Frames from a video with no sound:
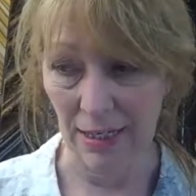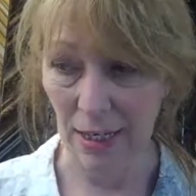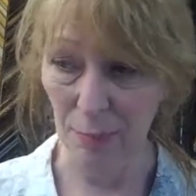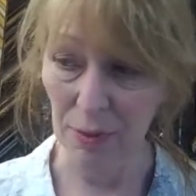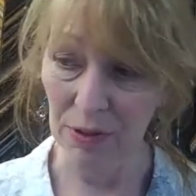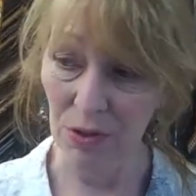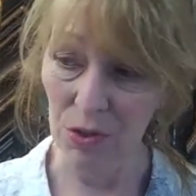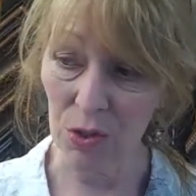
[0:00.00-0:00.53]
it up
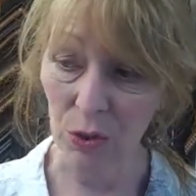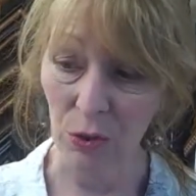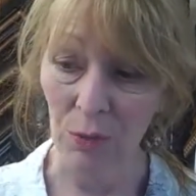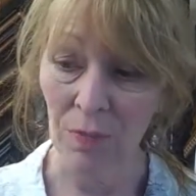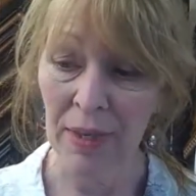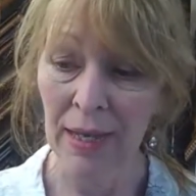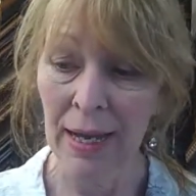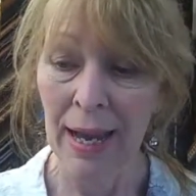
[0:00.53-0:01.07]
at their school
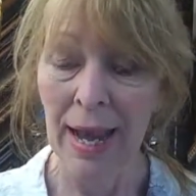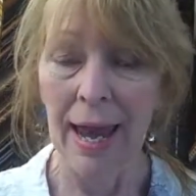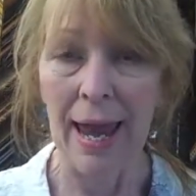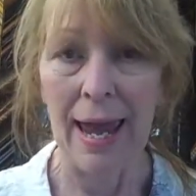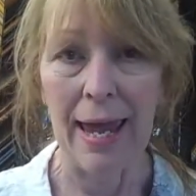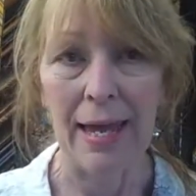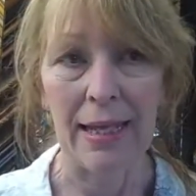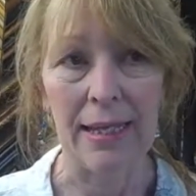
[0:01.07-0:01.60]

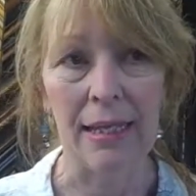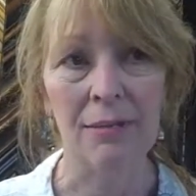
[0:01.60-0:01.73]
and